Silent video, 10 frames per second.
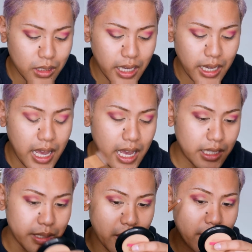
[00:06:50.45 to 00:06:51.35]
Like, I had
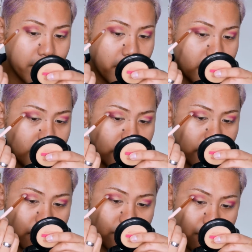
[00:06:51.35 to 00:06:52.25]
to make friends, like,
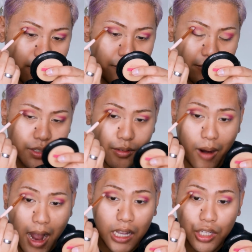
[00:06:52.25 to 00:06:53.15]
from
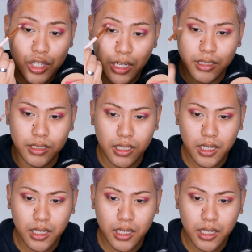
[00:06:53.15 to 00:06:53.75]
scratch, and